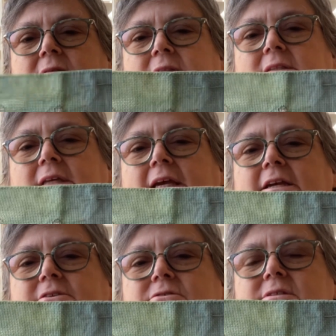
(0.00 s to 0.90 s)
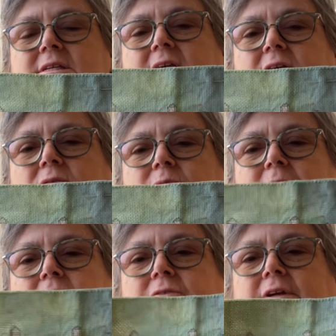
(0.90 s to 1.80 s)
And the angels singing will
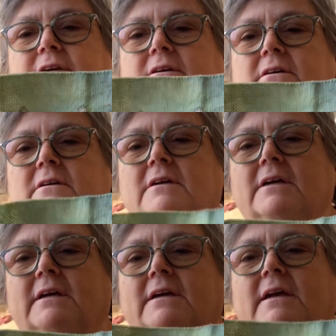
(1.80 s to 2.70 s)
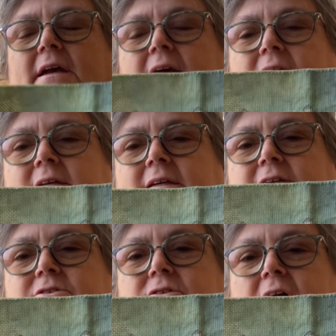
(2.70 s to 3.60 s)
be over here and the
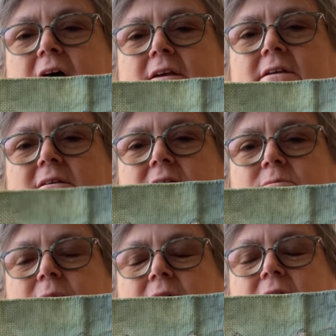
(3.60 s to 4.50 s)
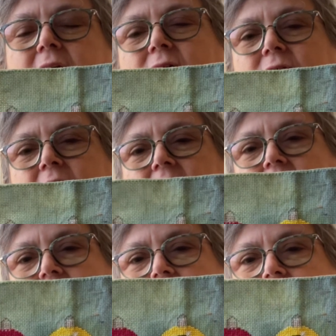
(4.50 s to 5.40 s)
angel talking to Mary over here.